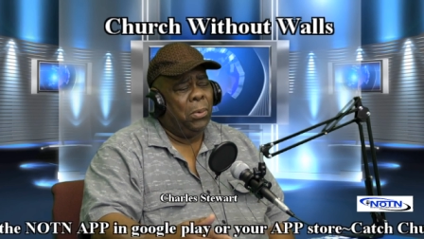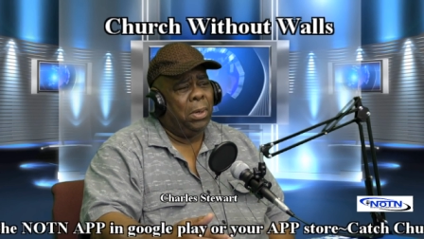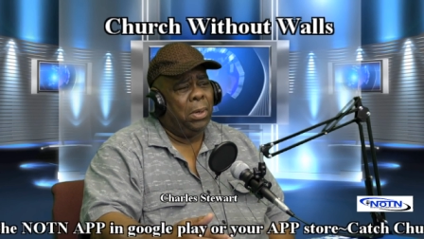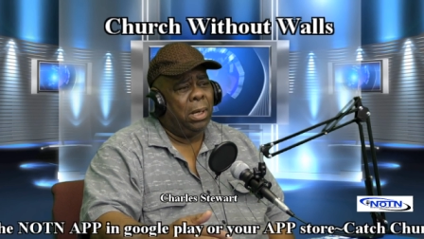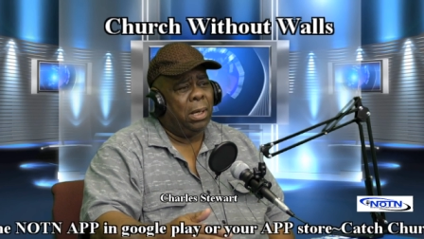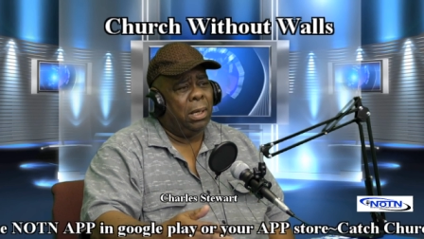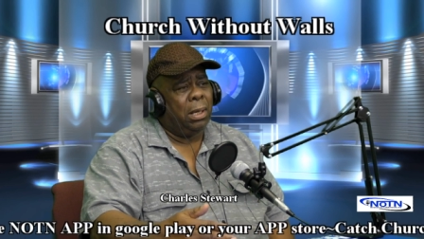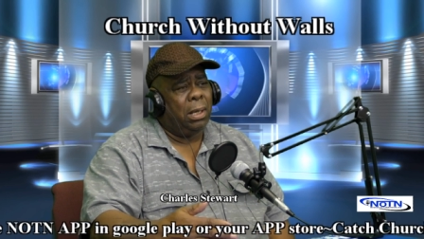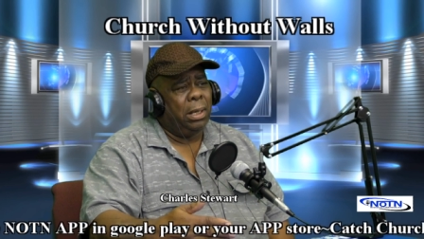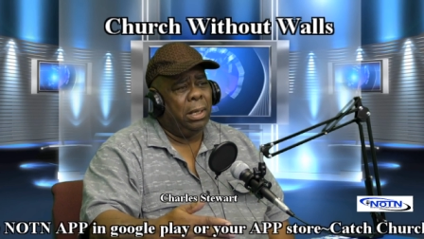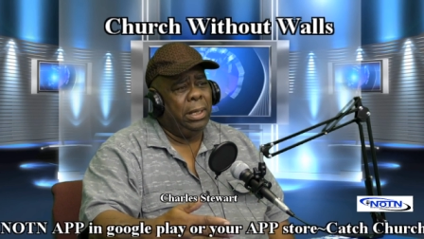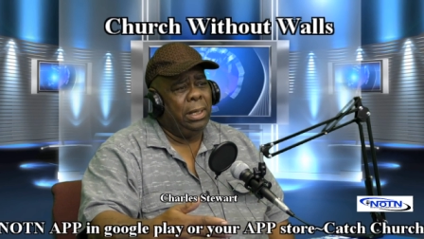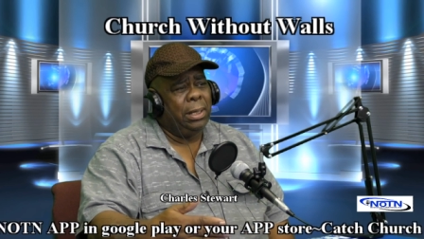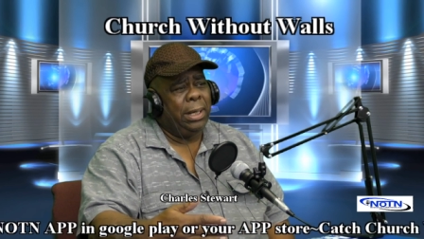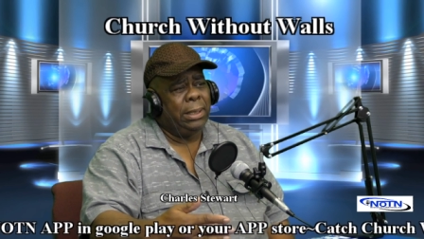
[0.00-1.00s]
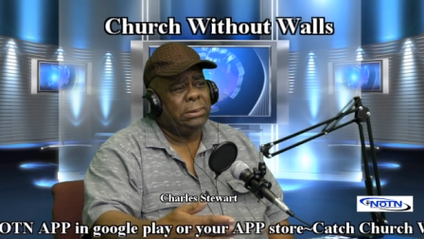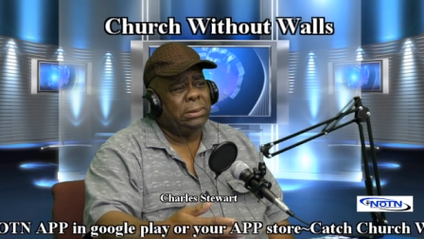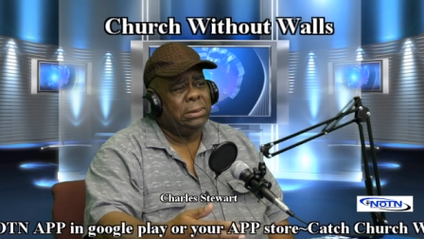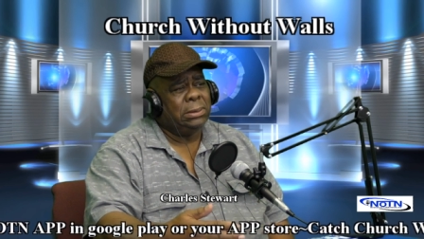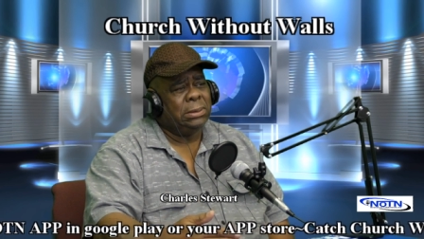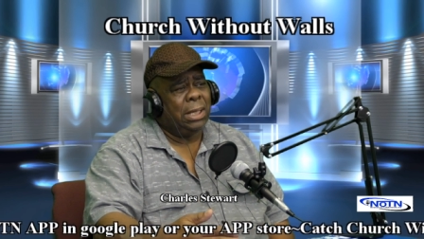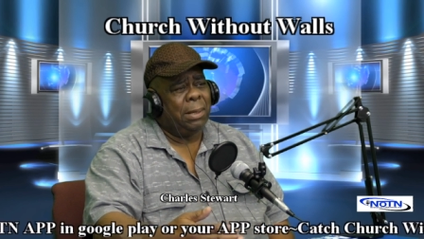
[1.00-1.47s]
where uh,
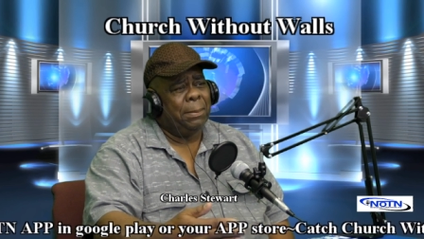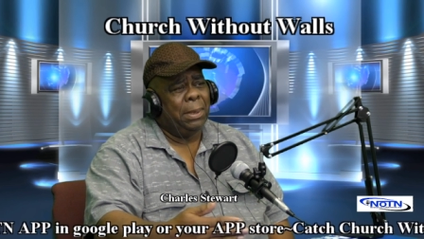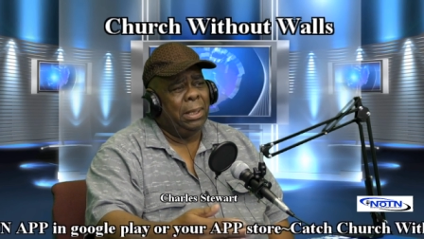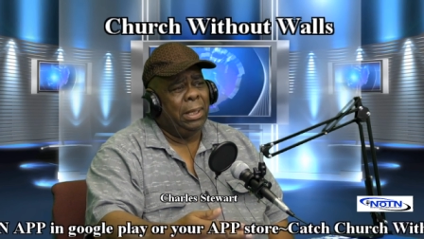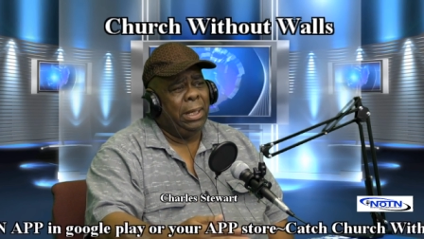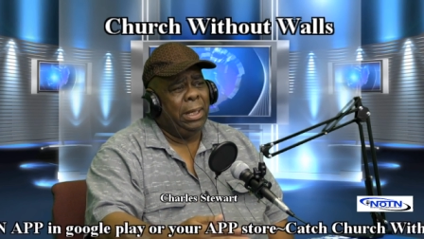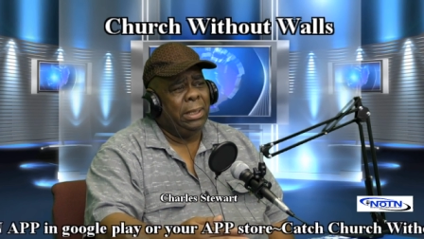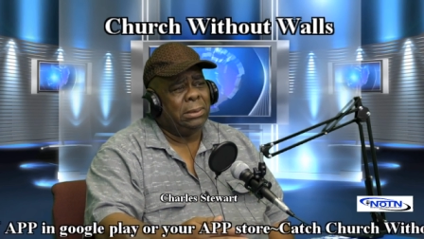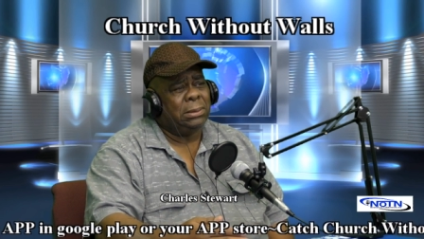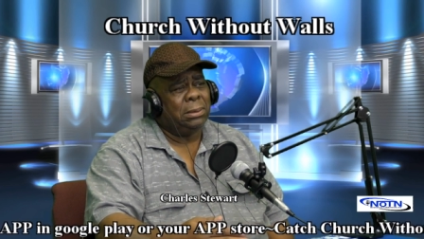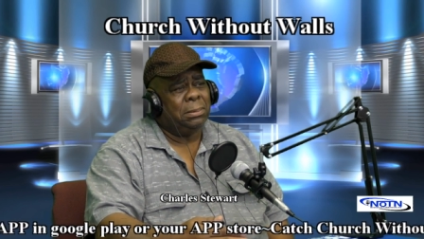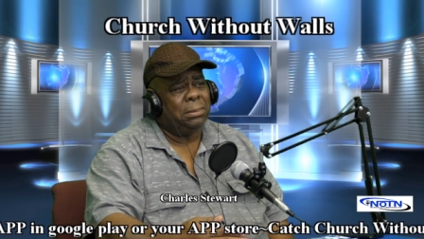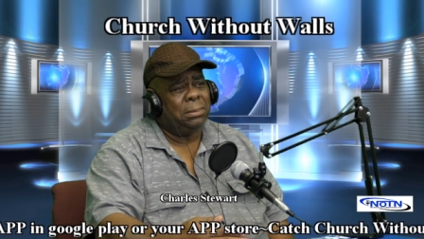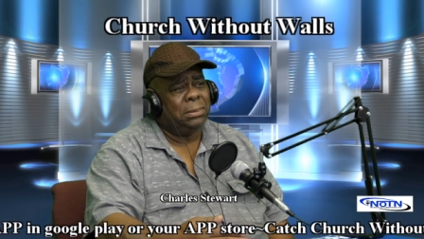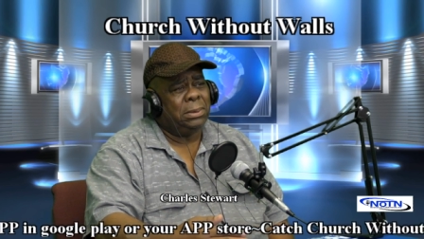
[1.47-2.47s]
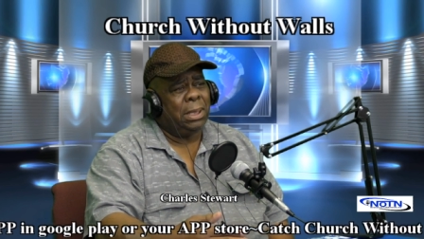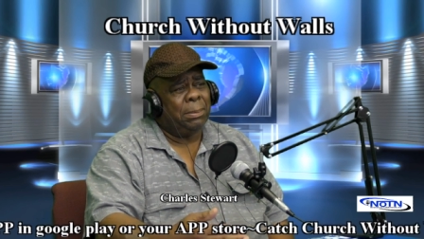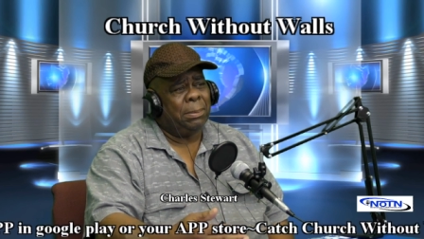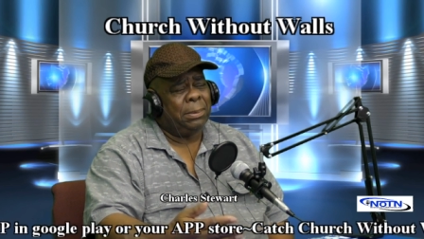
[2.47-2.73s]
election dominates them.